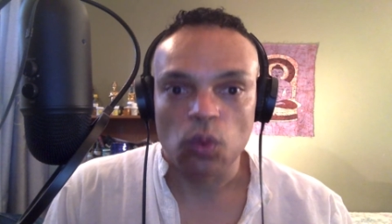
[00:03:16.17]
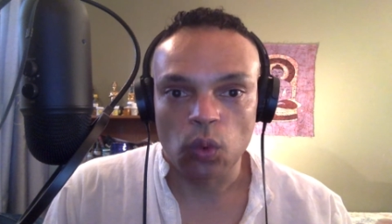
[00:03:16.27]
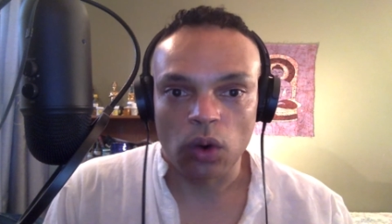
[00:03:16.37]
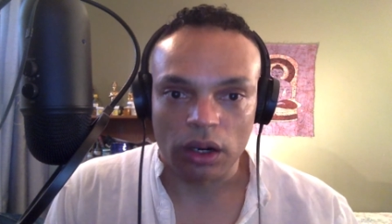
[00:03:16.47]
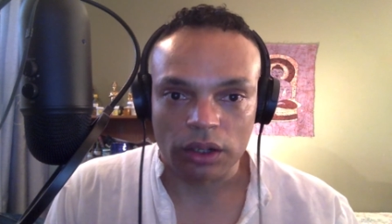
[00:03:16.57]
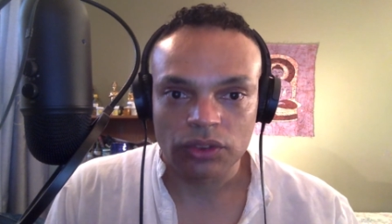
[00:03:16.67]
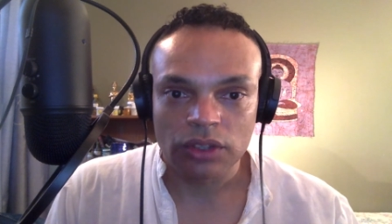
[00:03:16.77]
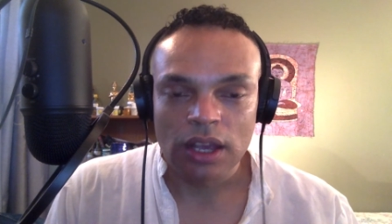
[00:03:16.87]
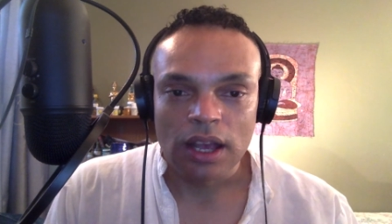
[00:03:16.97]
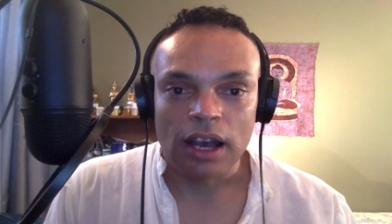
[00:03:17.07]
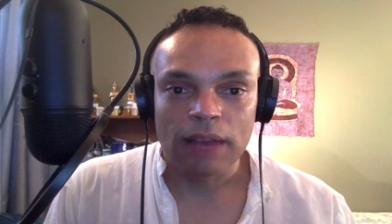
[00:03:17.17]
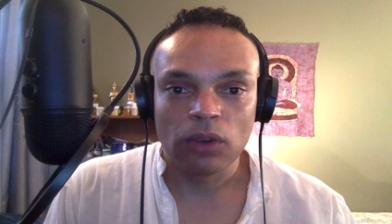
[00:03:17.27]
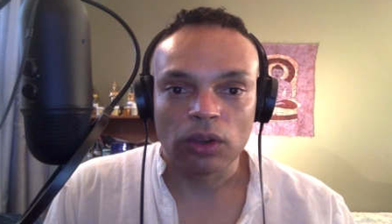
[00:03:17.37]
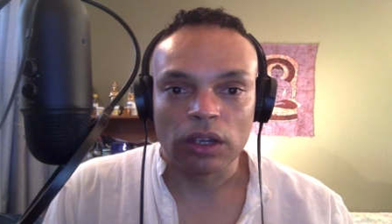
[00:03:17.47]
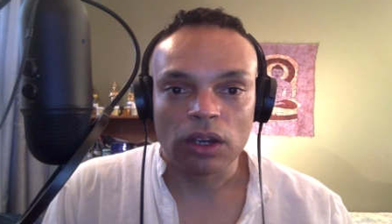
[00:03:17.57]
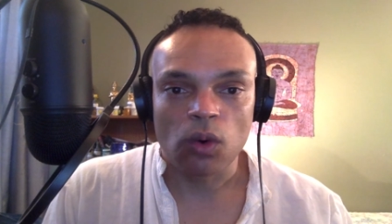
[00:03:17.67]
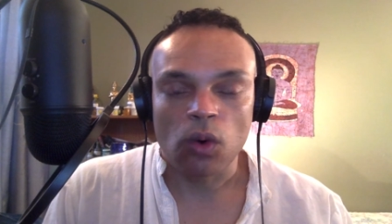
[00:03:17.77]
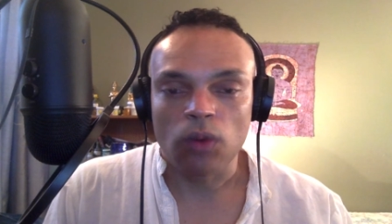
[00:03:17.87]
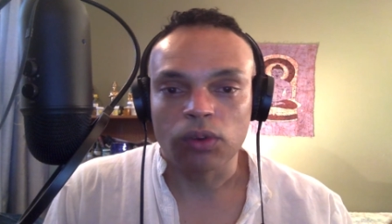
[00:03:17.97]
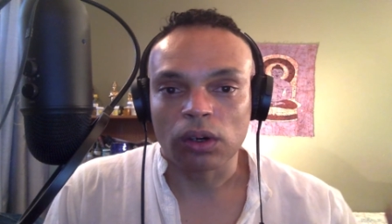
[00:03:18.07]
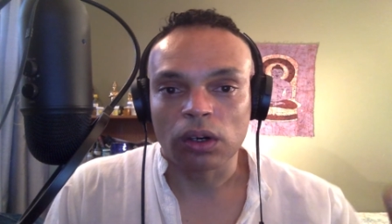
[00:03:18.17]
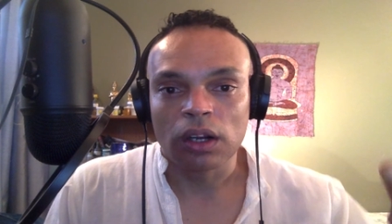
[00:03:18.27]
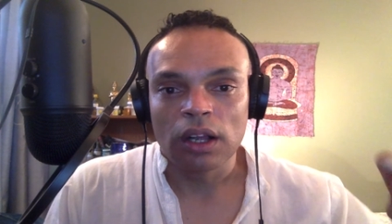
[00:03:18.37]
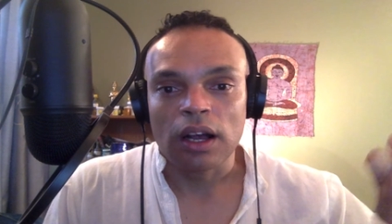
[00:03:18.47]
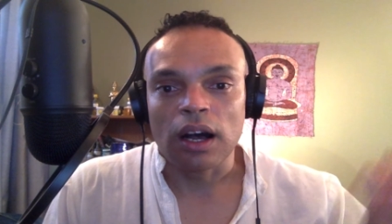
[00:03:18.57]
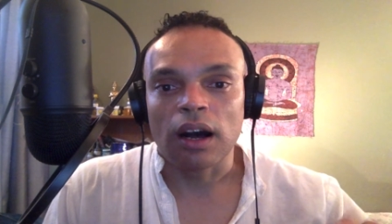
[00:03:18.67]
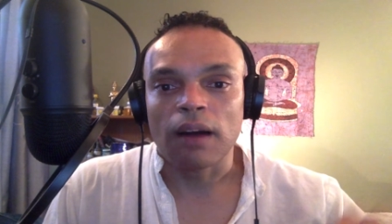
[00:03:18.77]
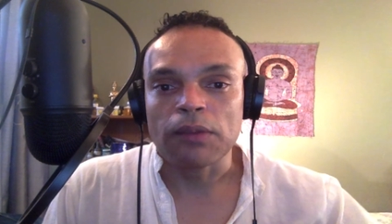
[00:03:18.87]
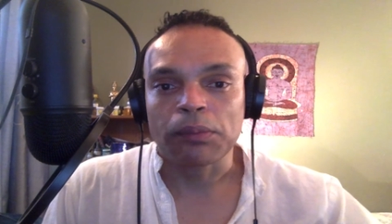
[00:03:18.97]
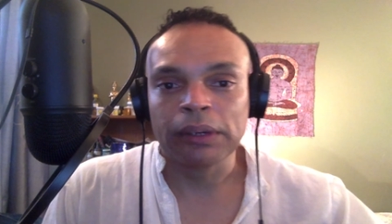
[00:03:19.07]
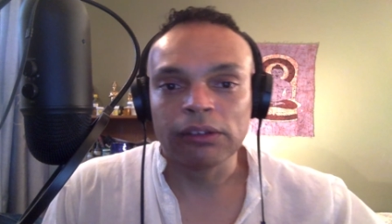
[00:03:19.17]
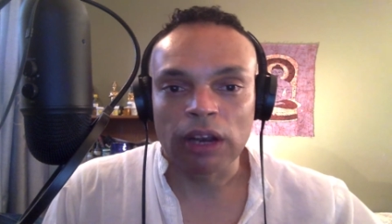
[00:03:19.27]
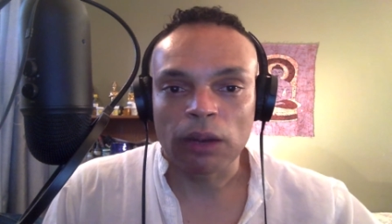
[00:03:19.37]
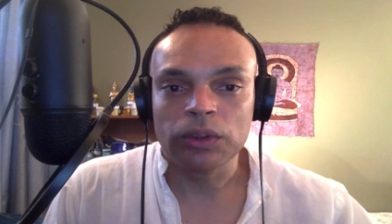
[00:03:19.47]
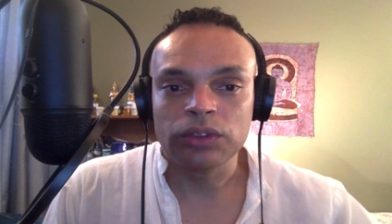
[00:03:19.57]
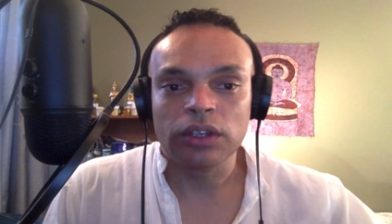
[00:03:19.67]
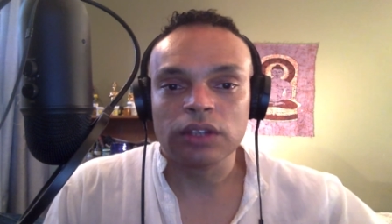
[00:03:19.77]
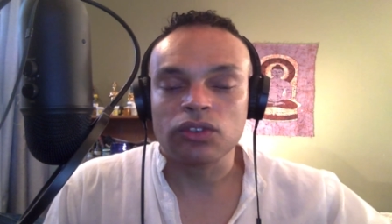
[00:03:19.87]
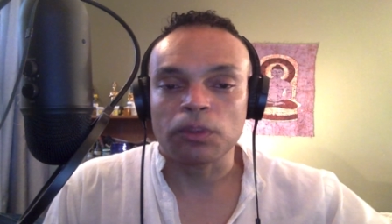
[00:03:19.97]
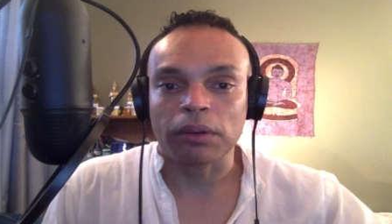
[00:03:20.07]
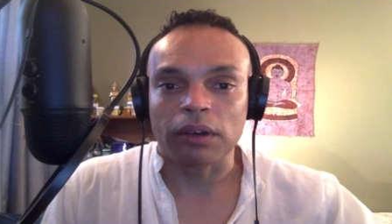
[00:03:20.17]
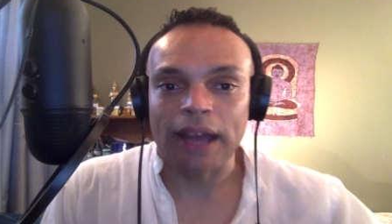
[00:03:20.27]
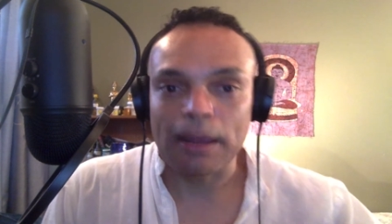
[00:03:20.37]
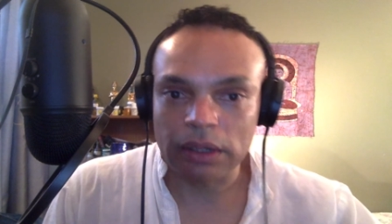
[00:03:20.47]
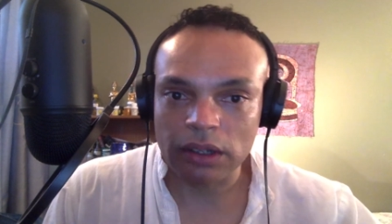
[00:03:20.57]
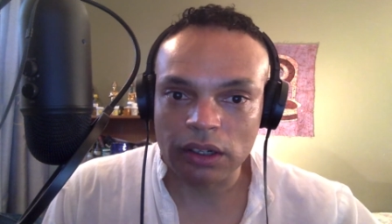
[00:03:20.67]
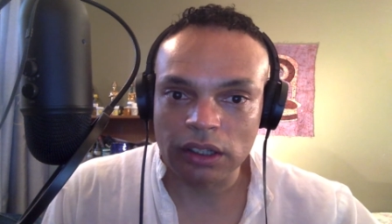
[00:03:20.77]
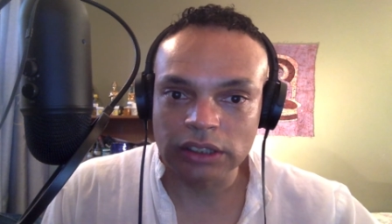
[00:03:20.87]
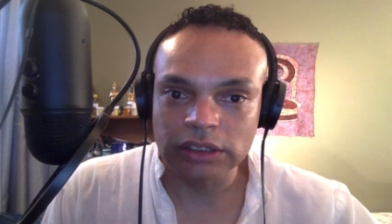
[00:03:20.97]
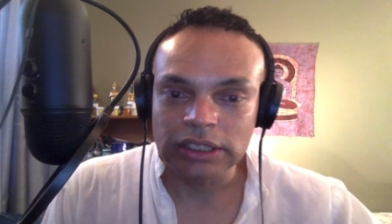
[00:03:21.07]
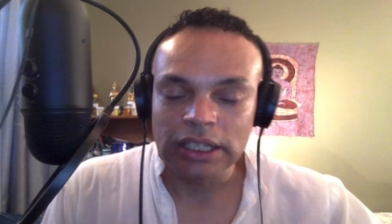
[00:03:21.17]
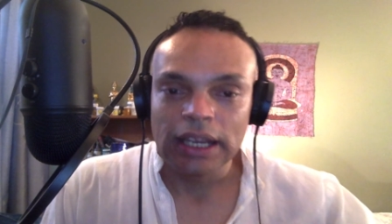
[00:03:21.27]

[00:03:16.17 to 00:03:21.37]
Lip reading: works. I'm going to go over the prerequisites, the parameters,